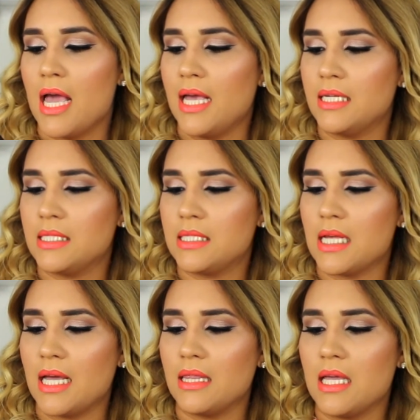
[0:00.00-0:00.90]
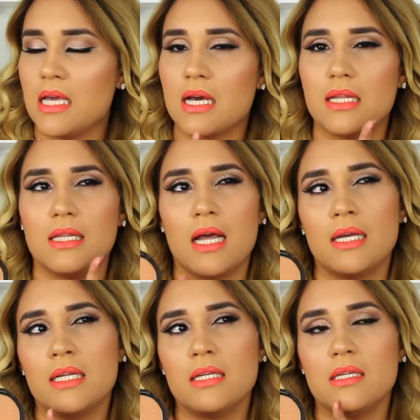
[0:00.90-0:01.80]
Is I think
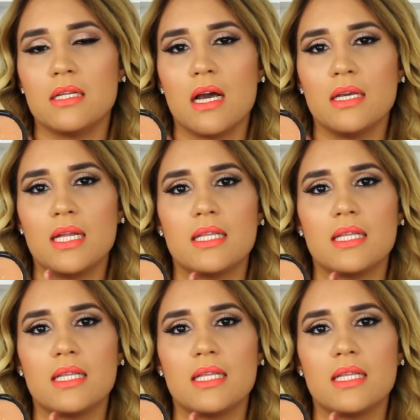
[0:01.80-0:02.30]
$9.99.